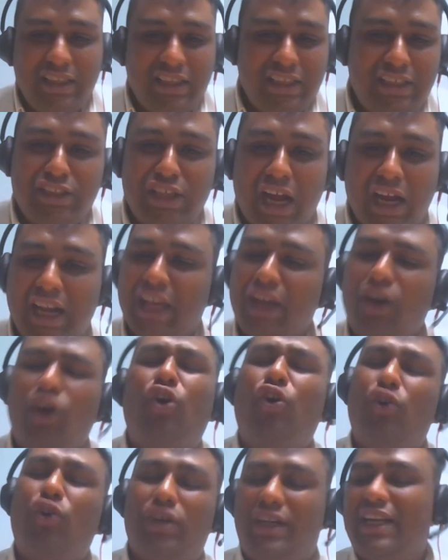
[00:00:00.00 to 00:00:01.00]
It's not like,
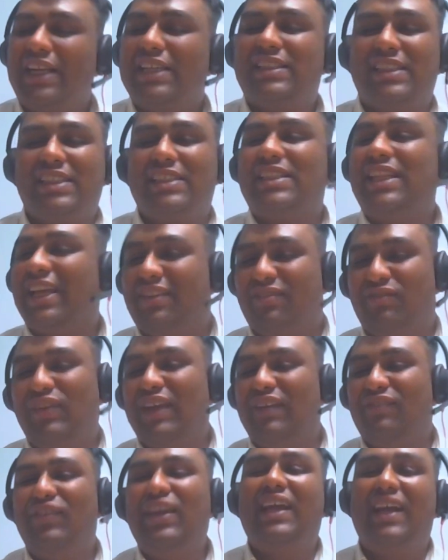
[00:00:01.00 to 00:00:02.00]
oh, trust us, like
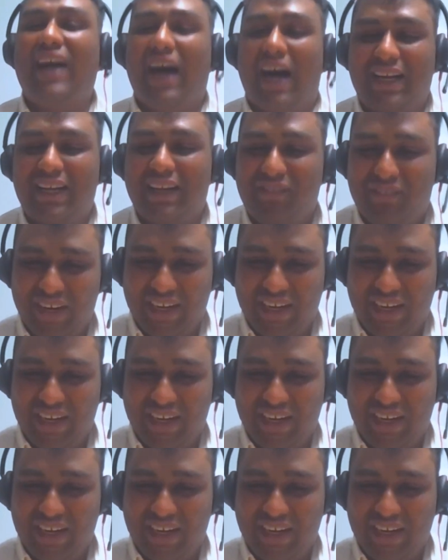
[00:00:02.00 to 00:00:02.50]
we got it,